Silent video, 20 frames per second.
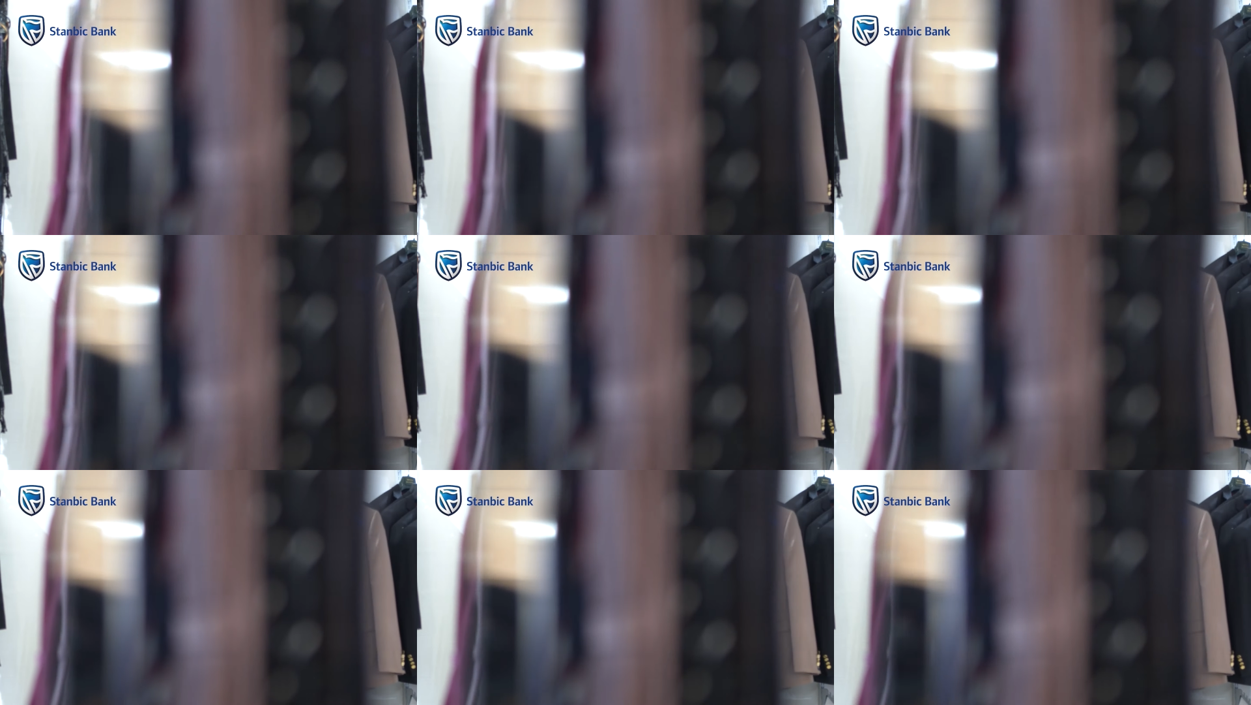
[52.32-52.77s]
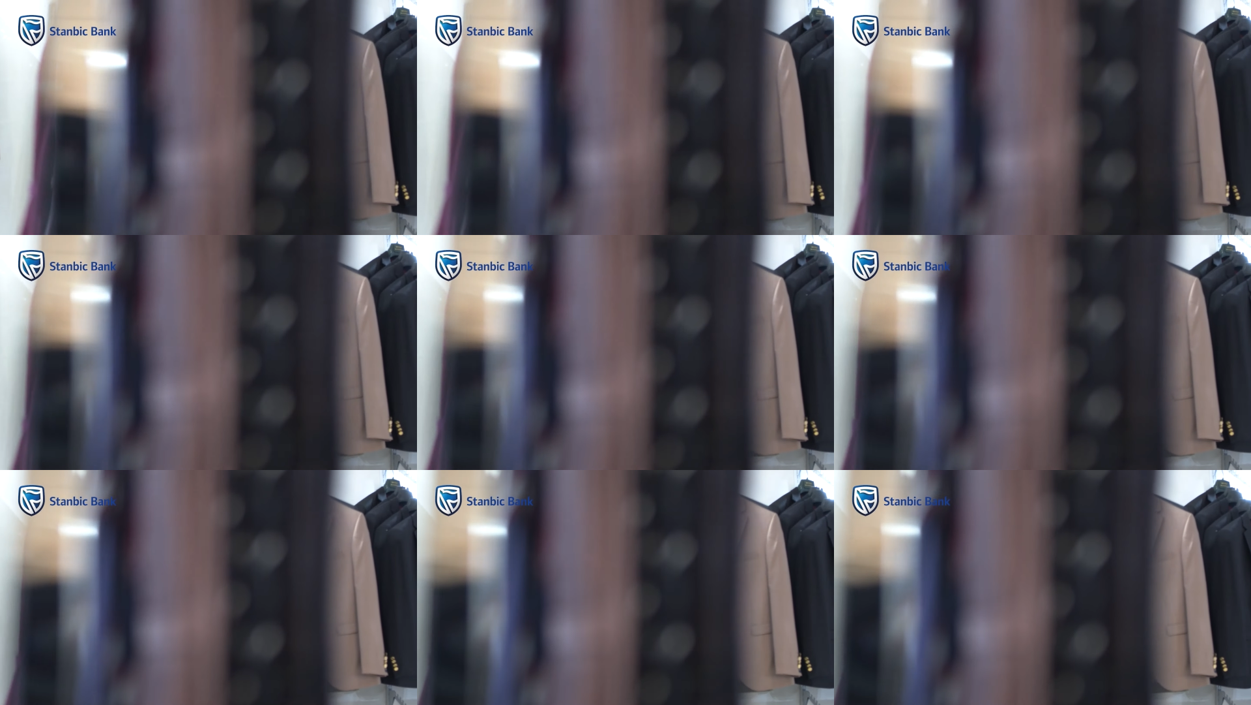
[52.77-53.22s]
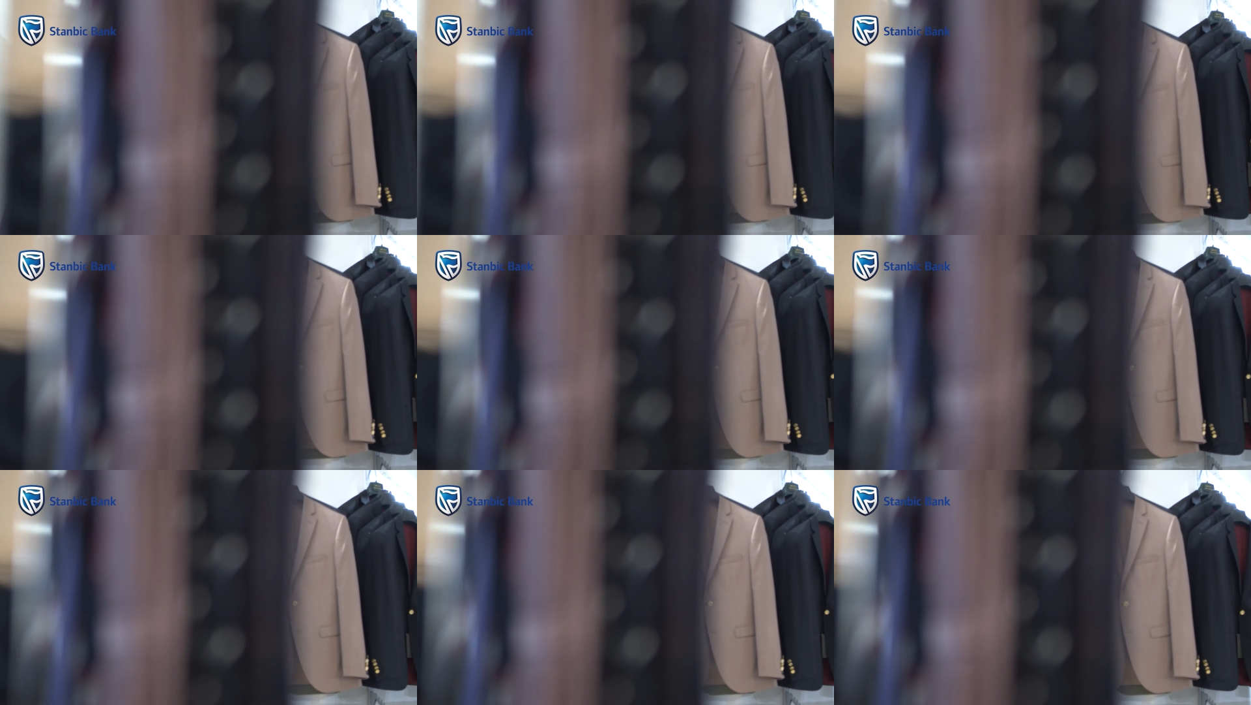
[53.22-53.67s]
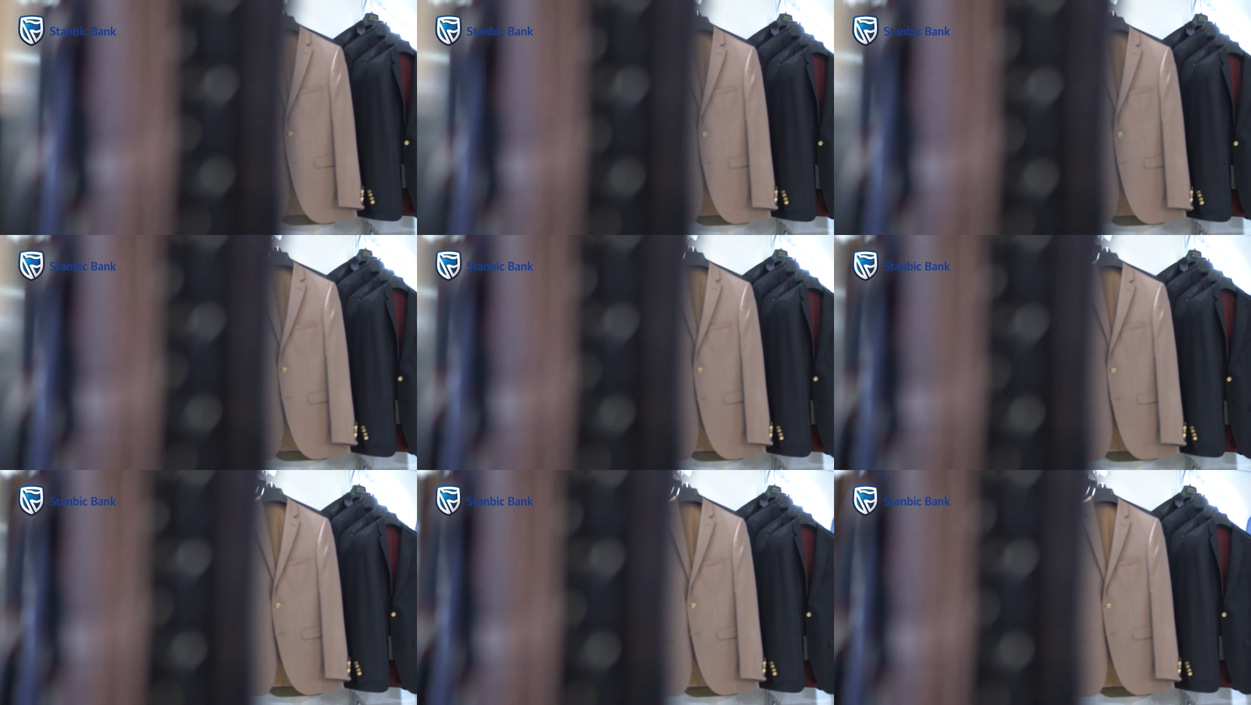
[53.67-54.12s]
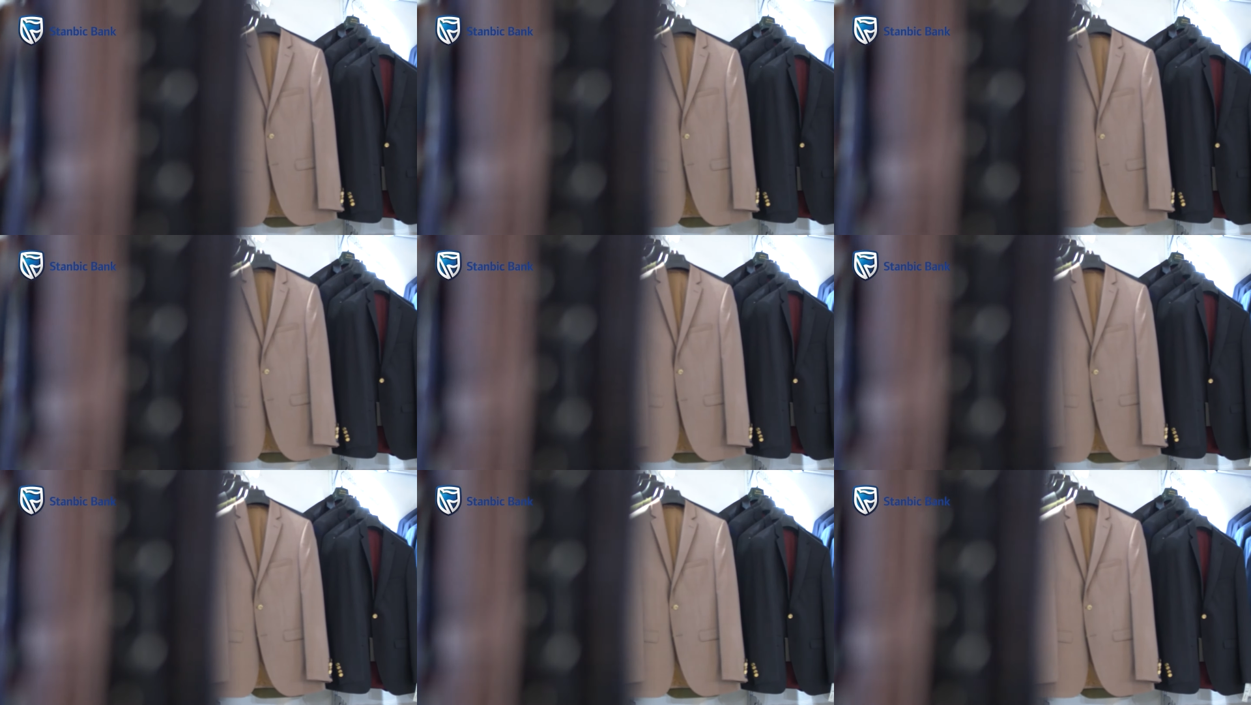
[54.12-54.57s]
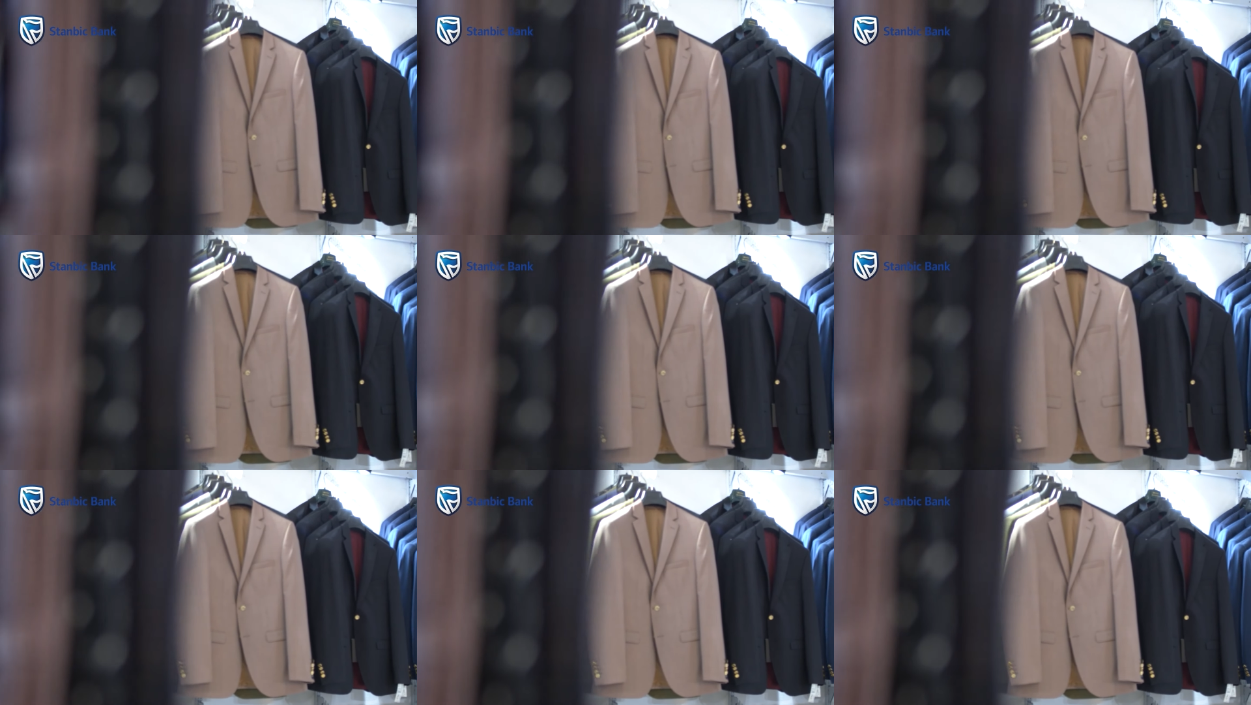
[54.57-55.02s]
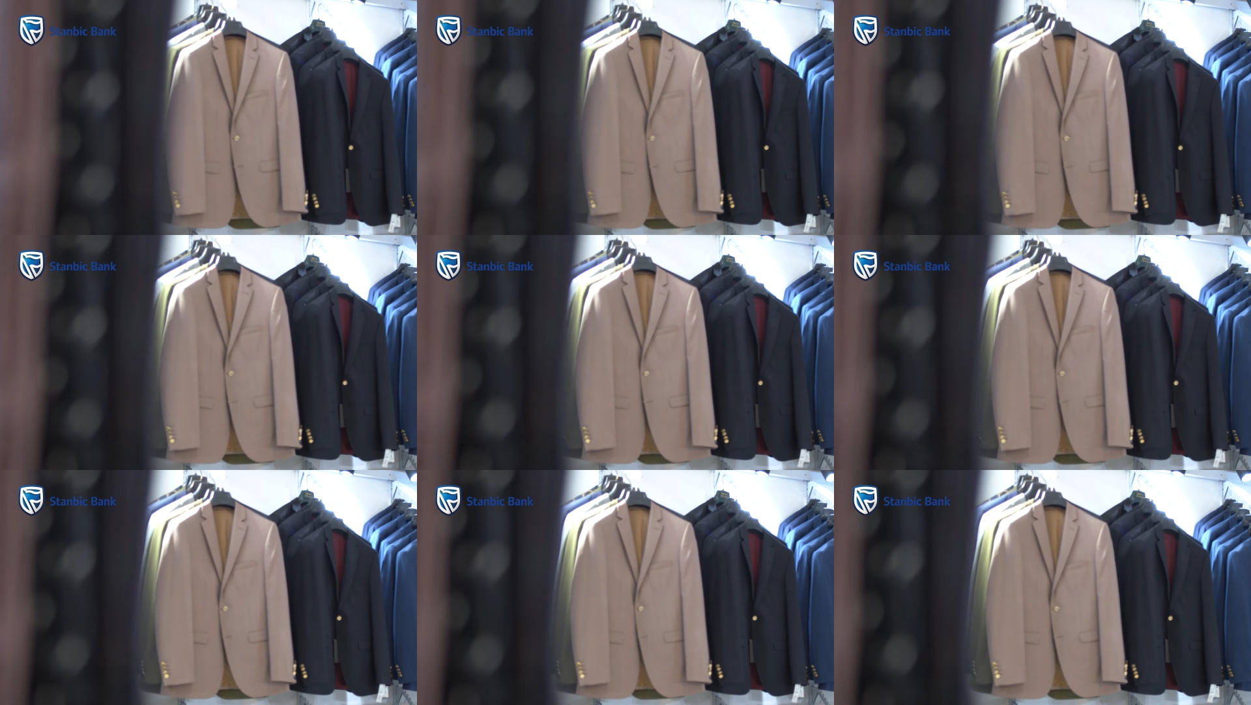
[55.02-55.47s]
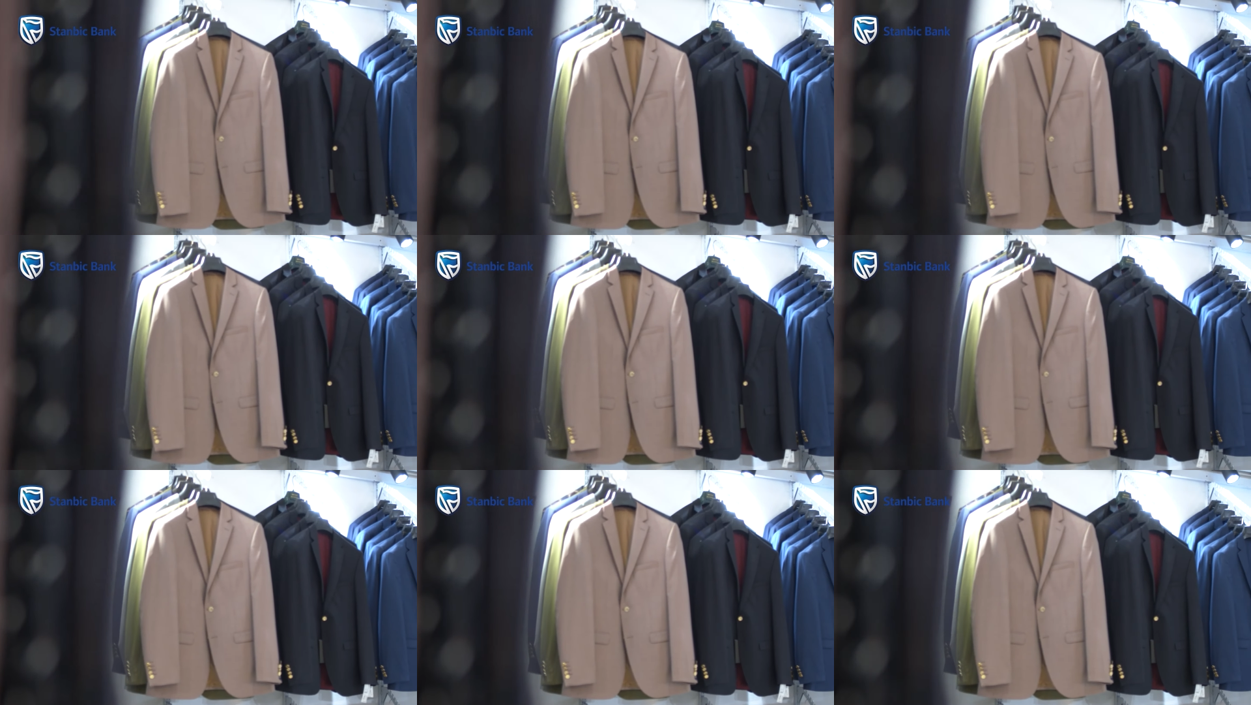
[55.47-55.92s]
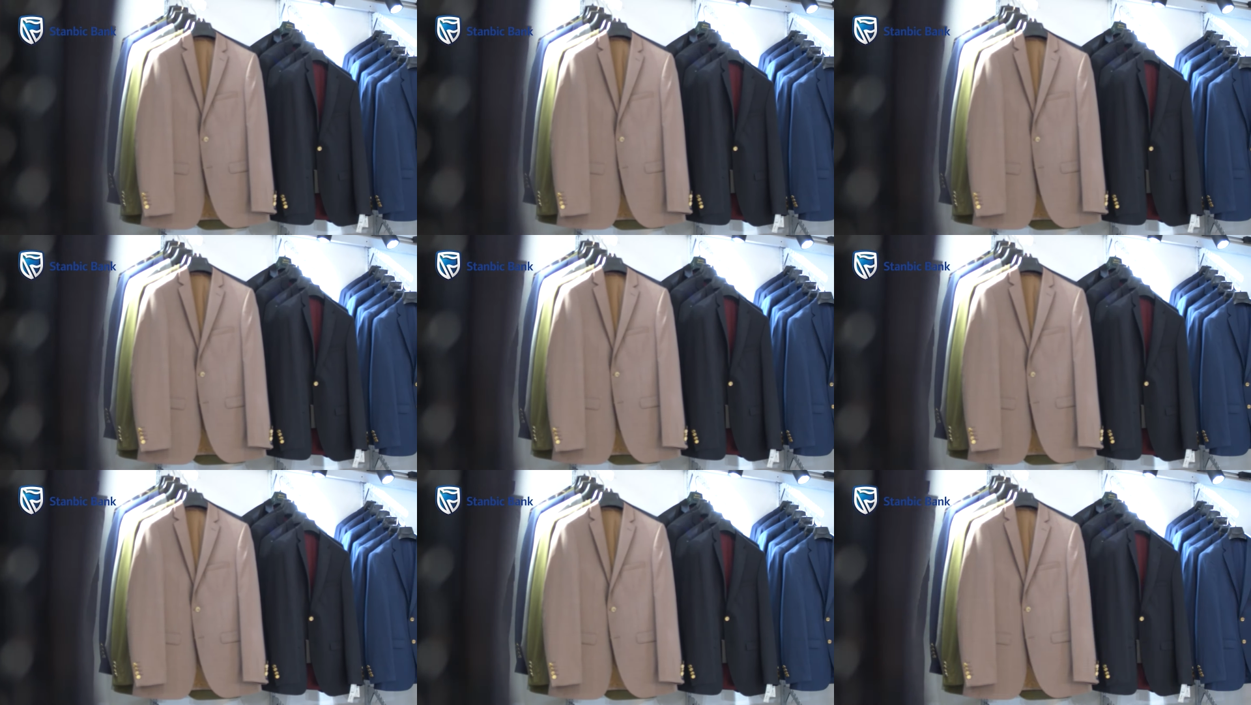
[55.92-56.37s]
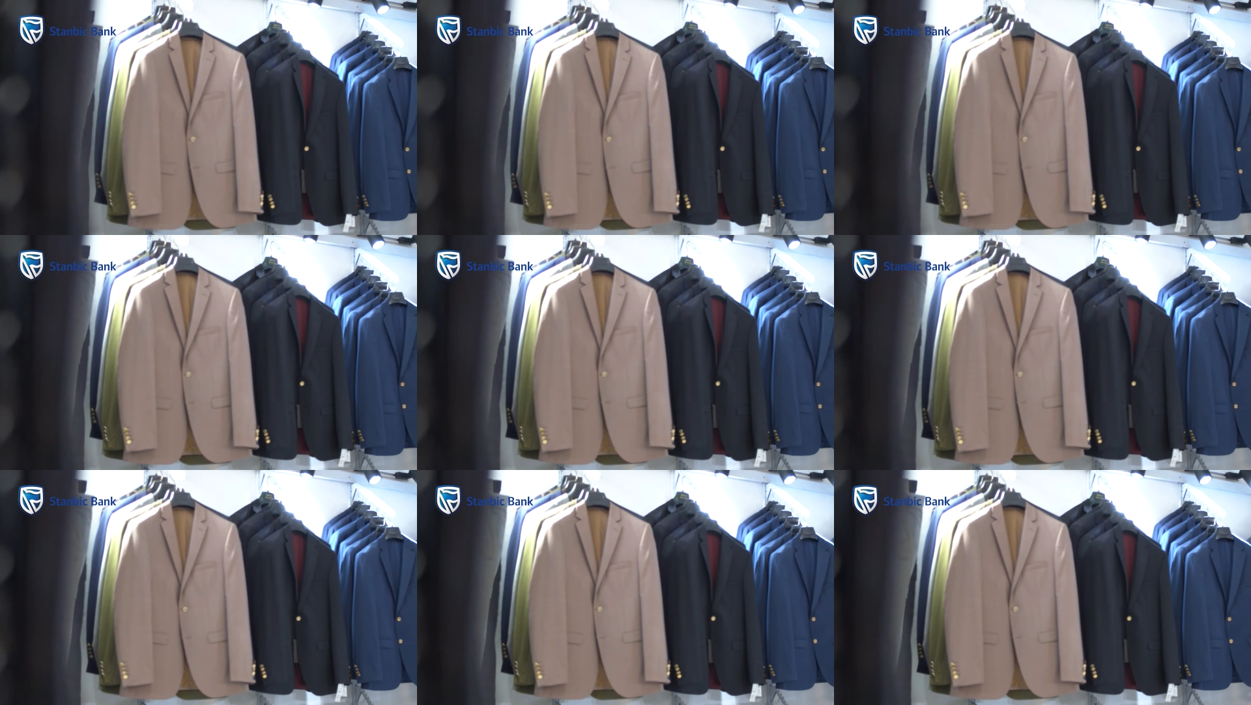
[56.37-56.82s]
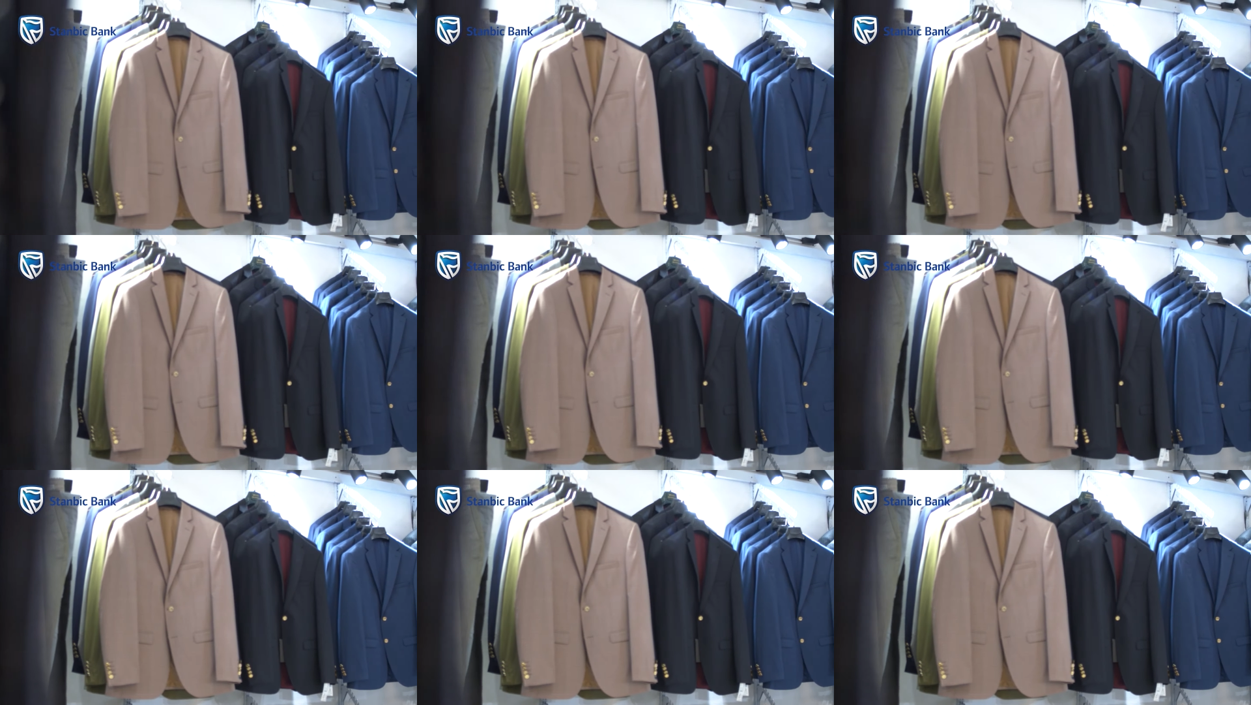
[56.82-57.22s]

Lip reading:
No face is visible, so there are no lips to read.